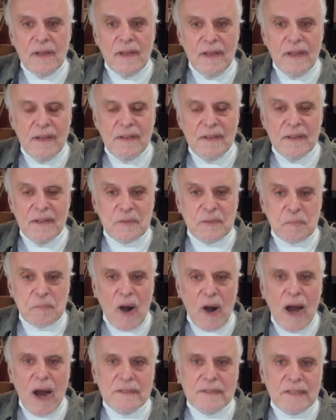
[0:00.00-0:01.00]
in this
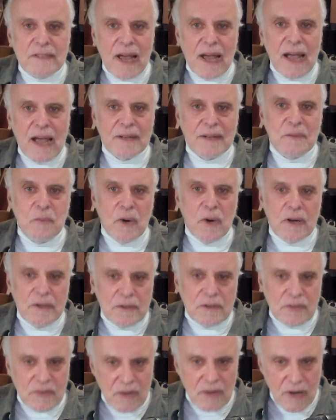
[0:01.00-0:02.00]
project where
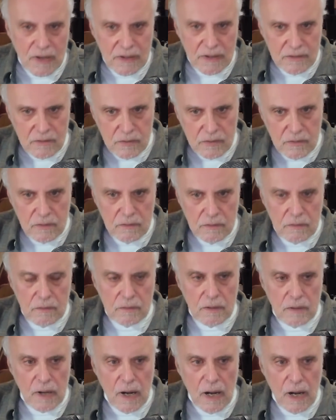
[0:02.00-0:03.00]
you're starting to